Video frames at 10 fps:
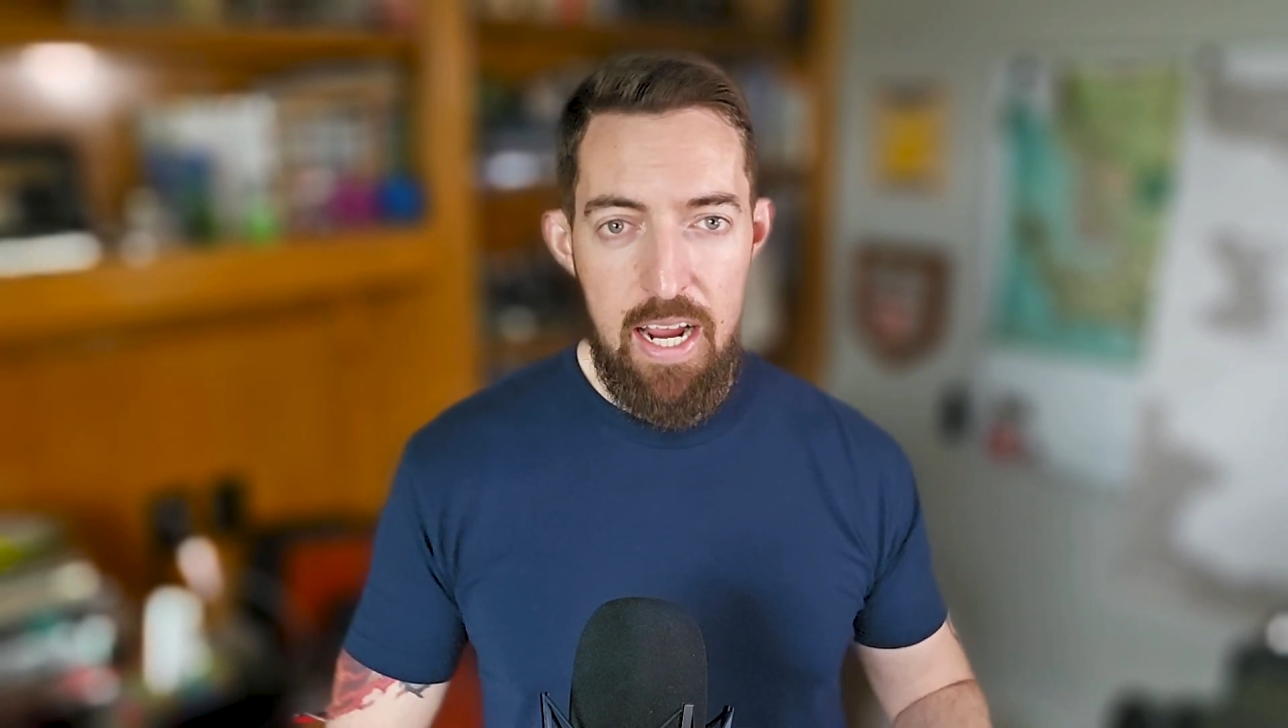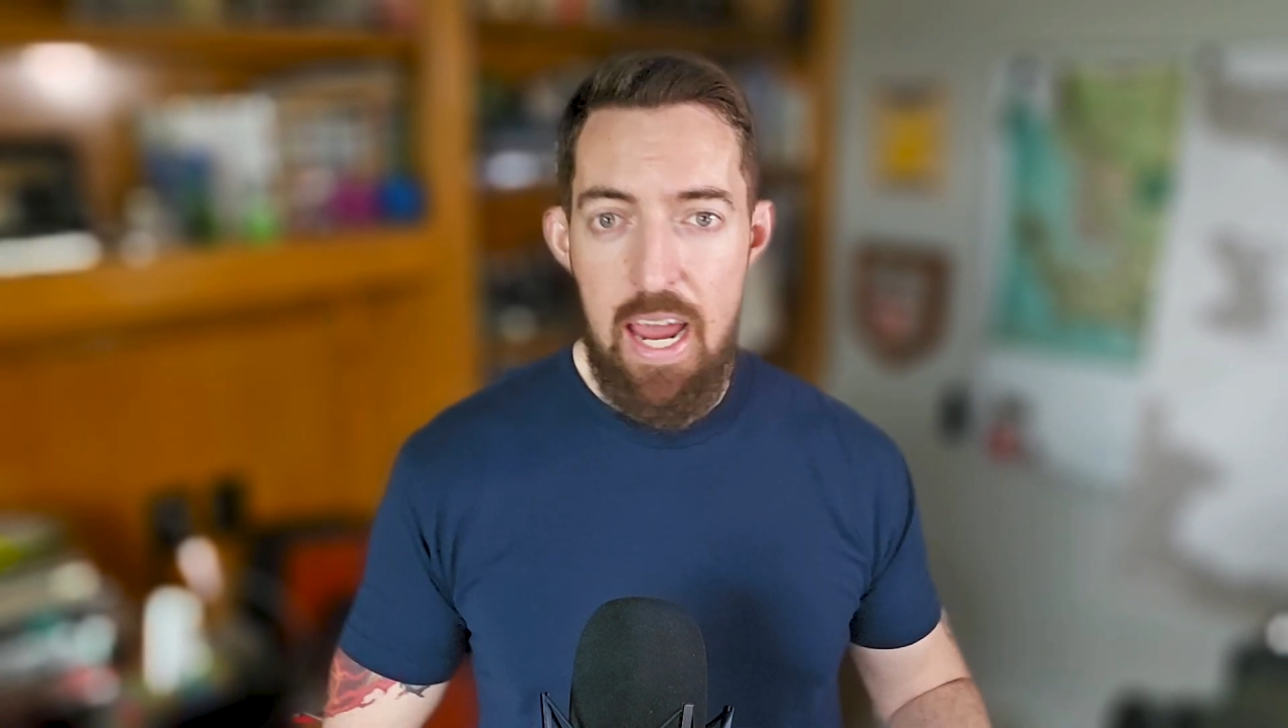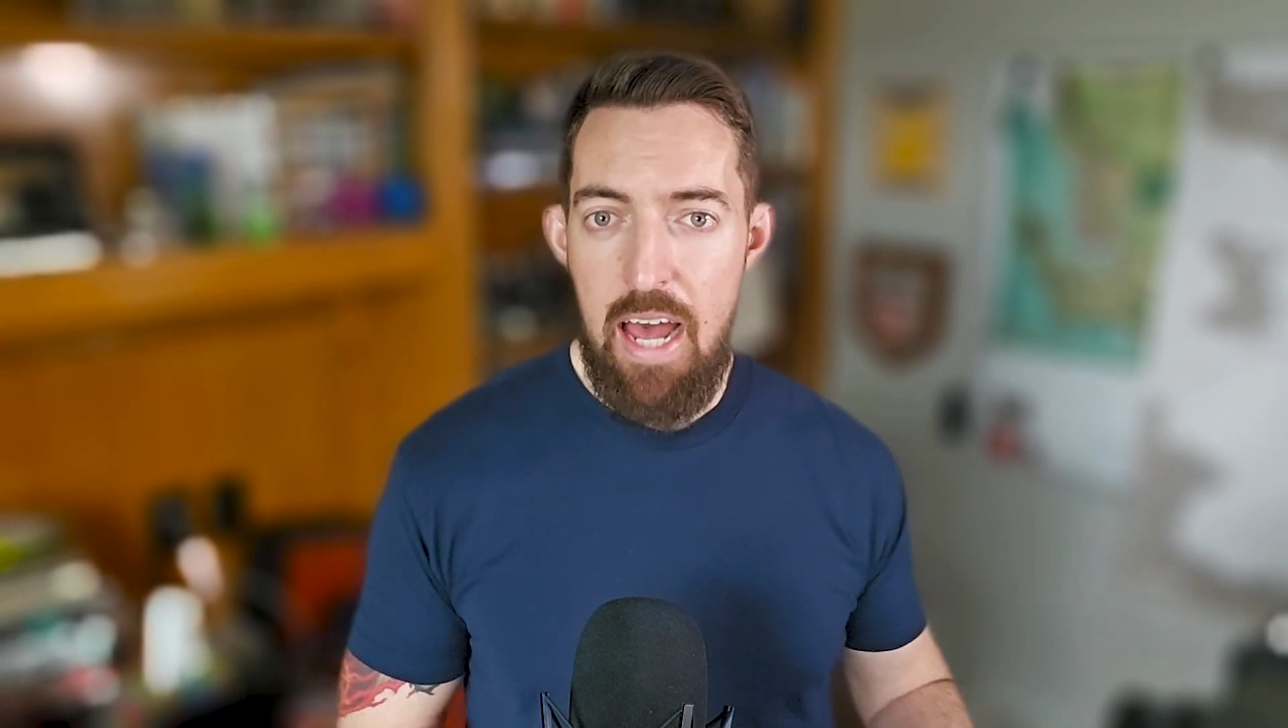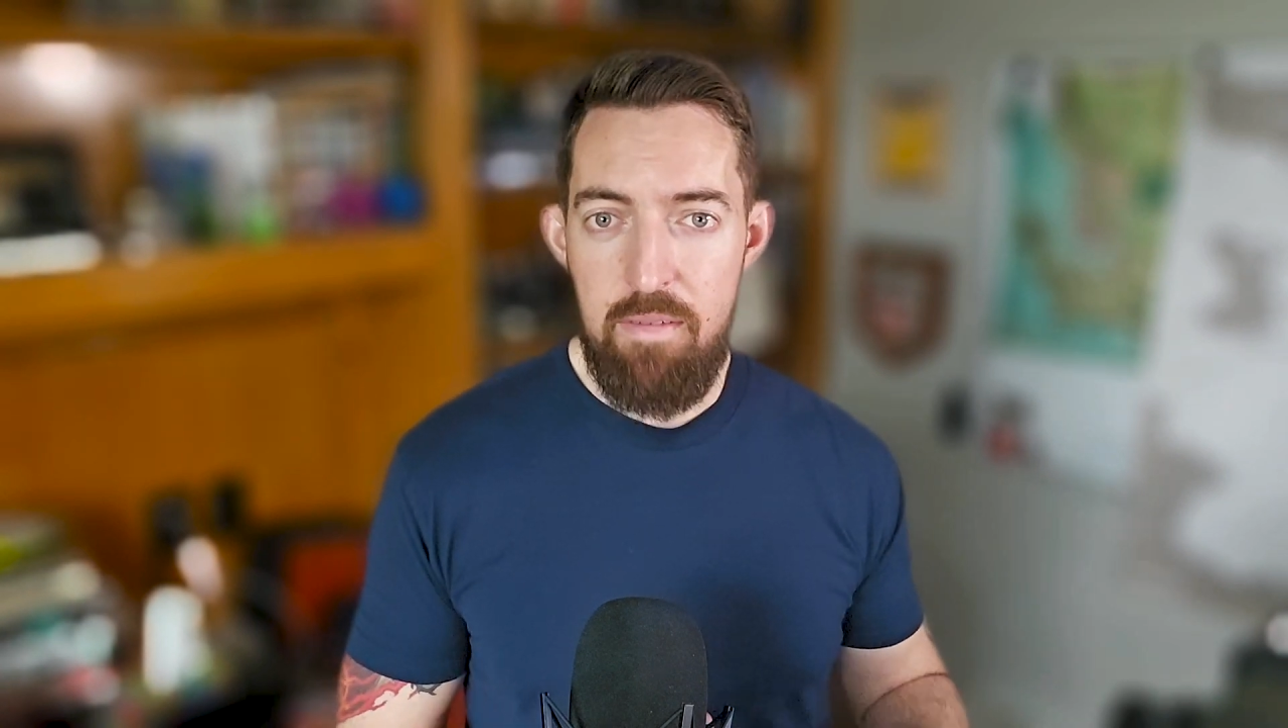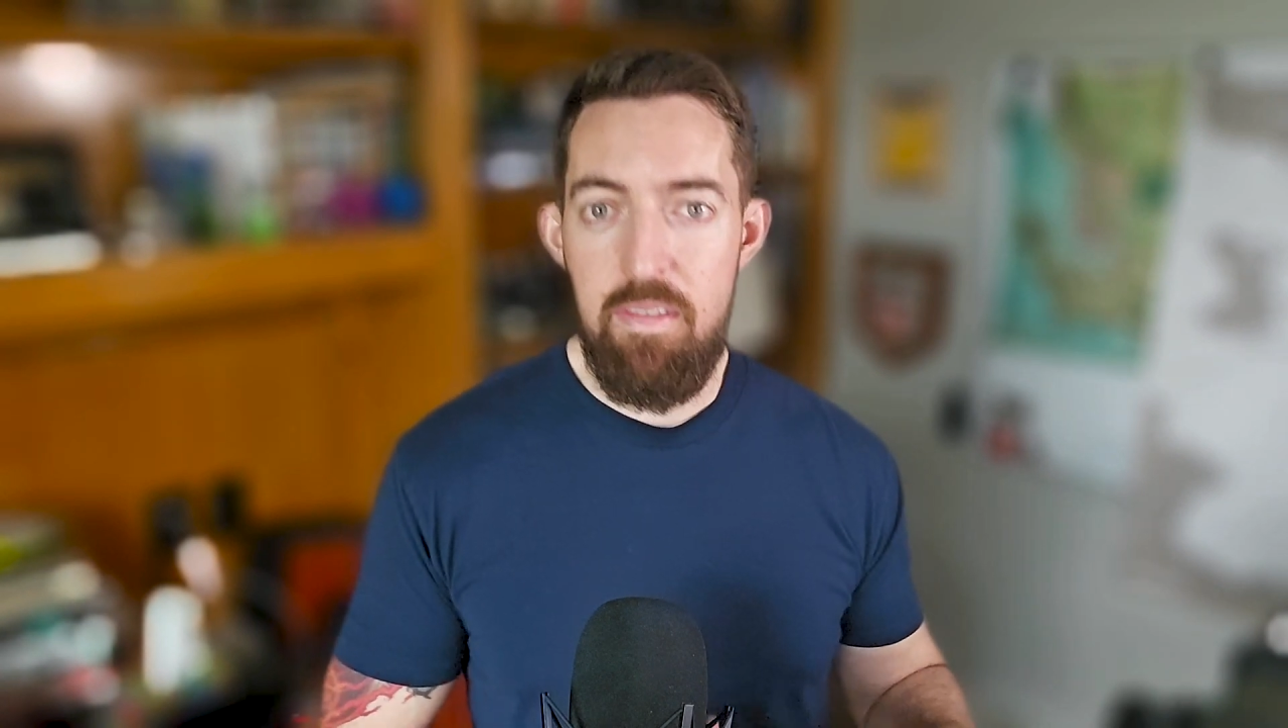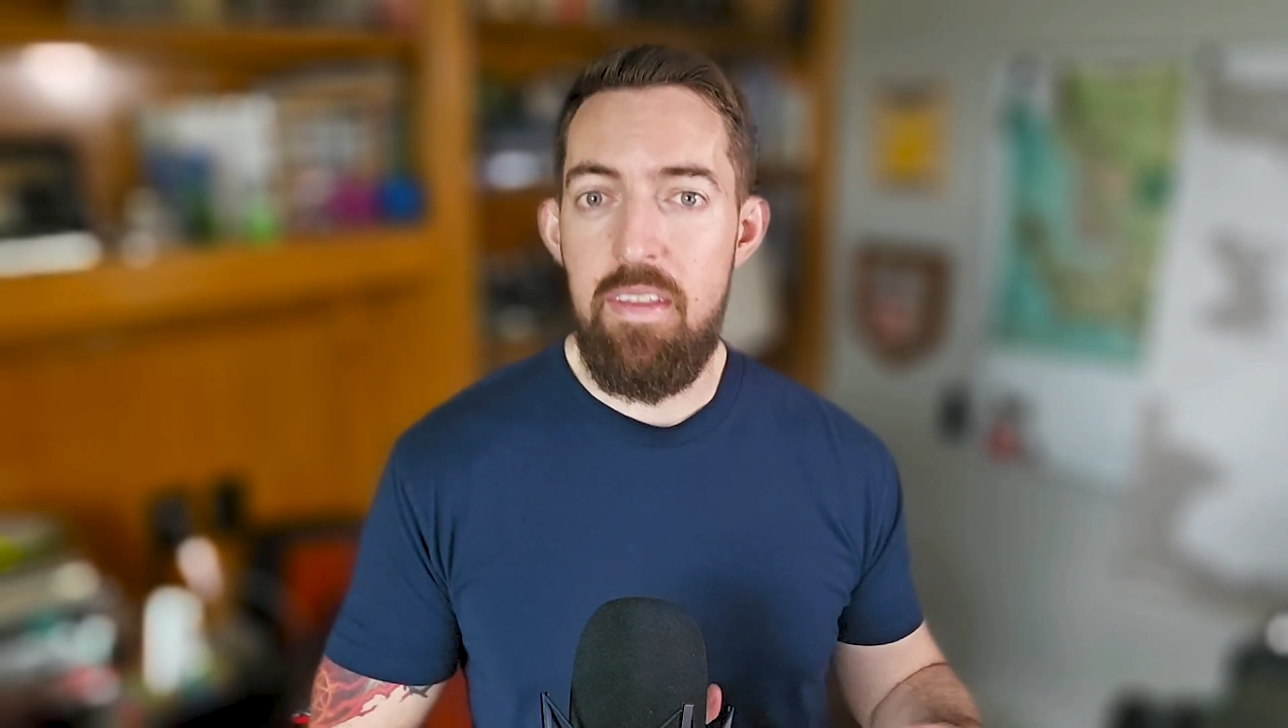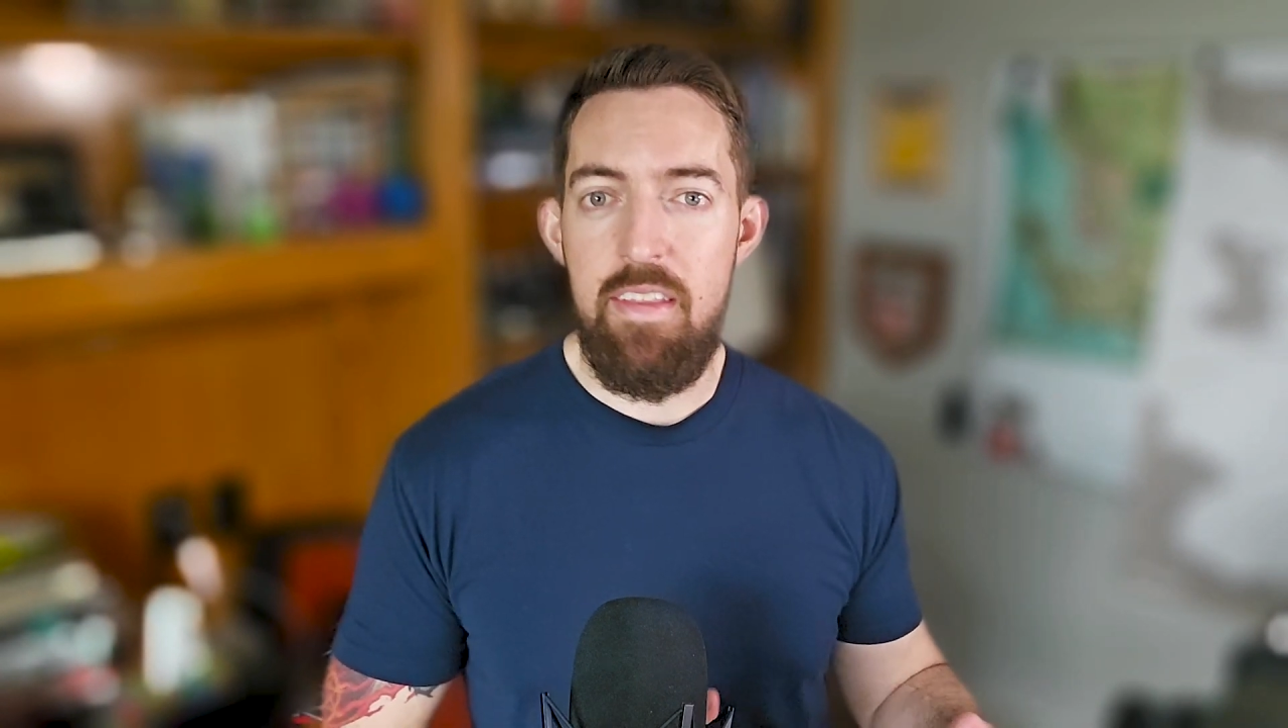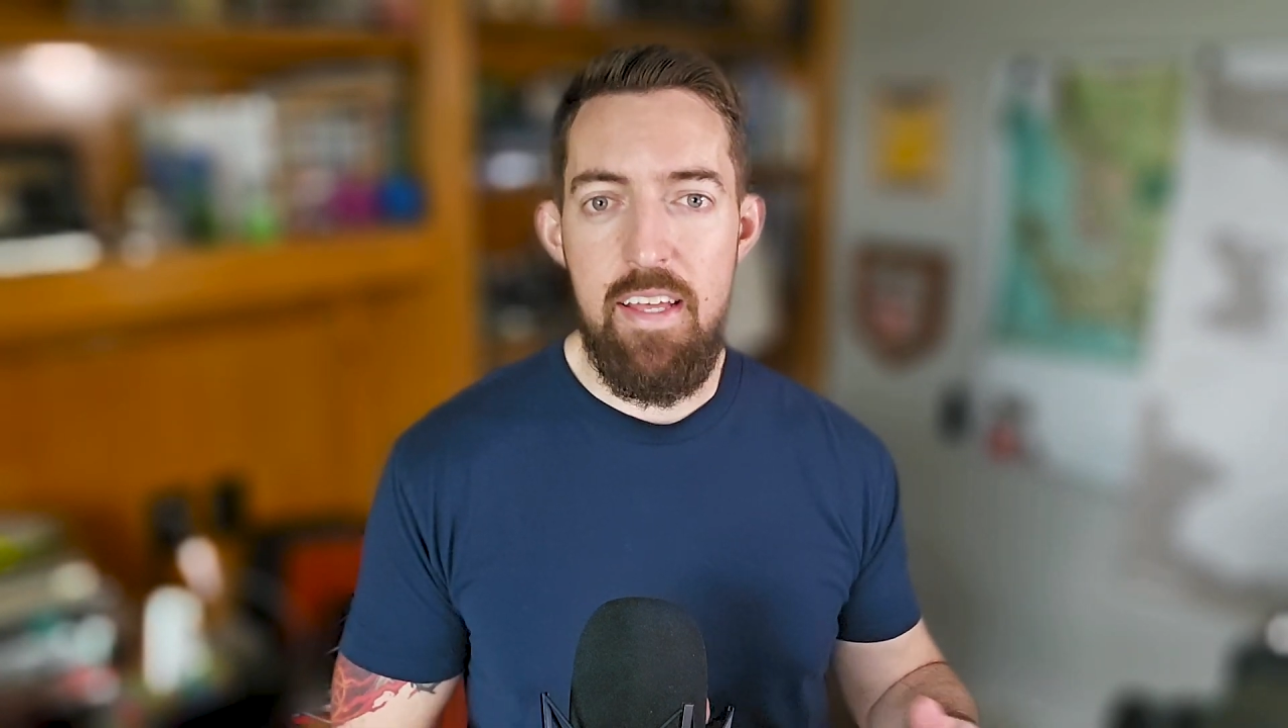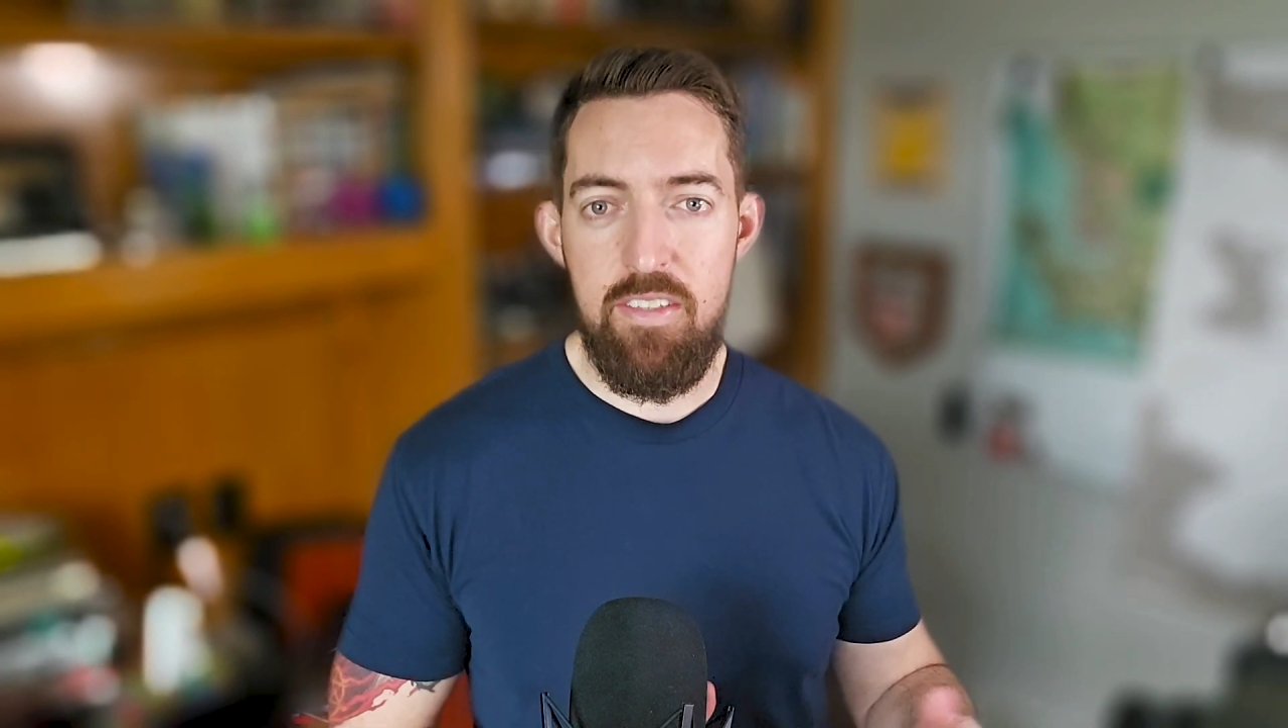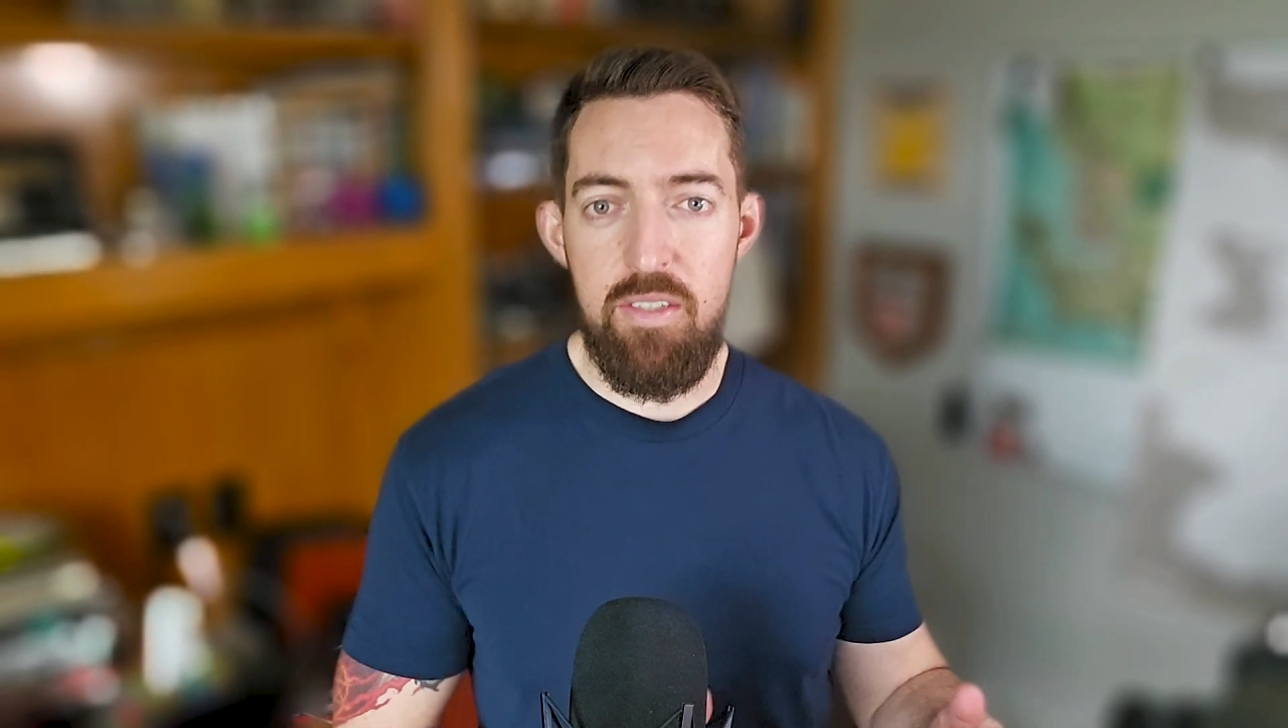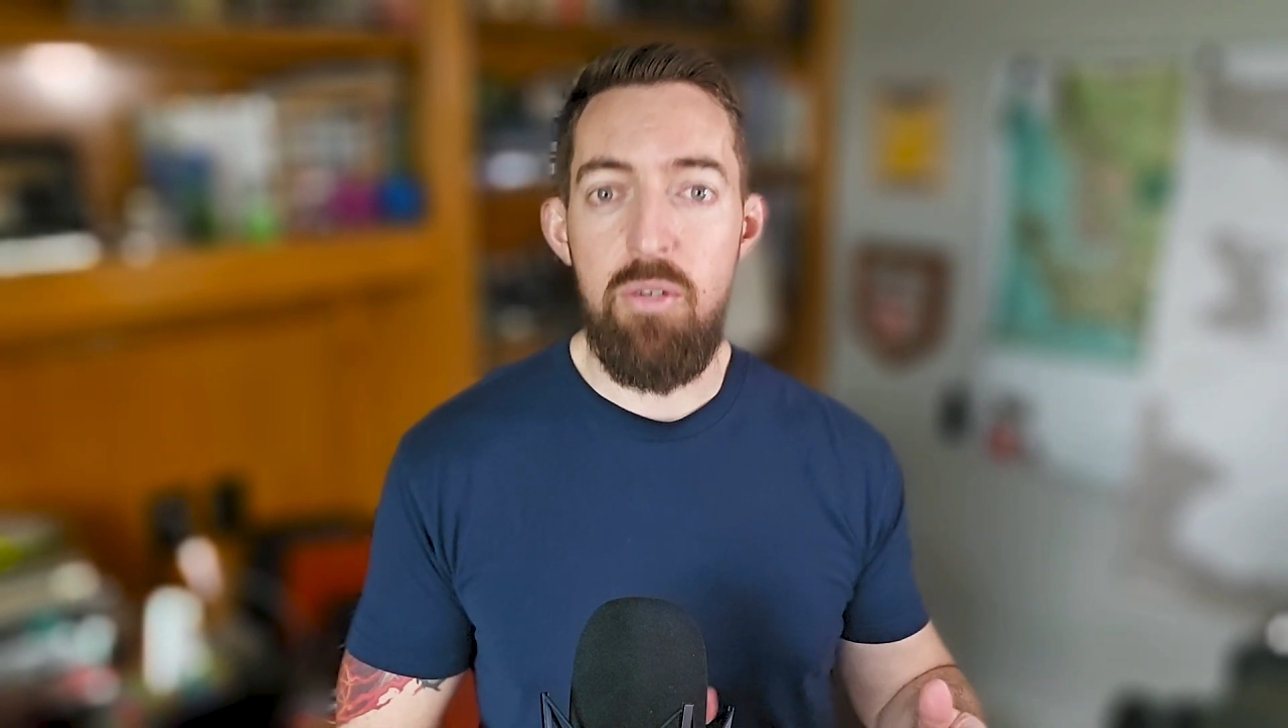I have this